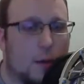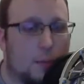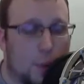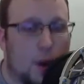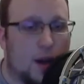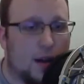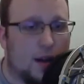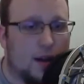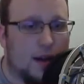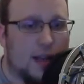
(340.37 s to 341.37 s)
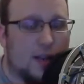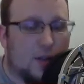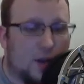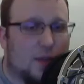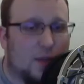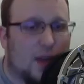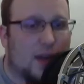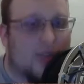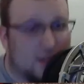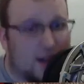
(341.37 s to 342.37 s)
But even if they
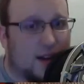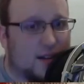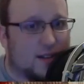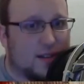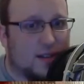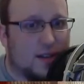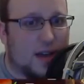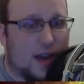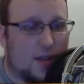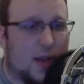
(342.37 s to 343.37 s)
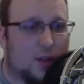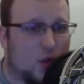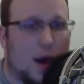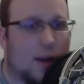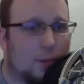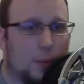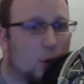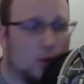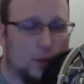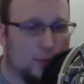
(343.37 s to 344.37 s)
didn't, and they tried to
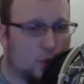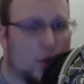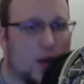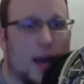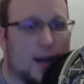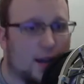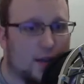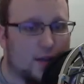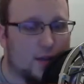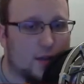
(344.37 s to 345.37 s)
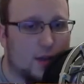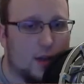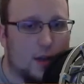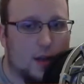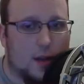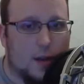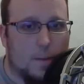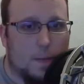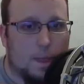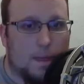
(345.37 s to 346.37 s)
pull some shenanigans,
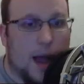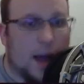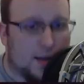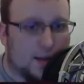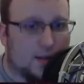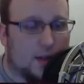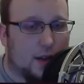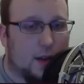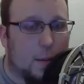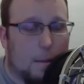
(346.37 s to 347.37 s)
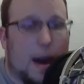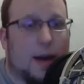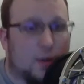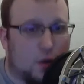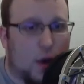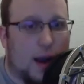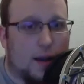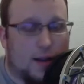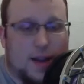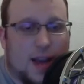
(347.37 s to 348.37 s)
honestly,
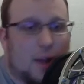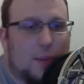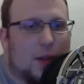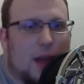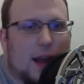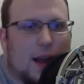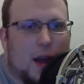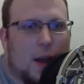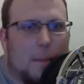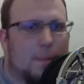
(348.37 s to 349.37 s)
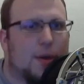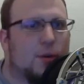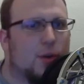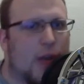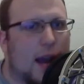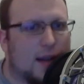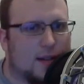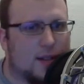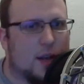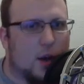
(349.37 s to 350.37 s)
Minecraft, it'd be like Bill Gates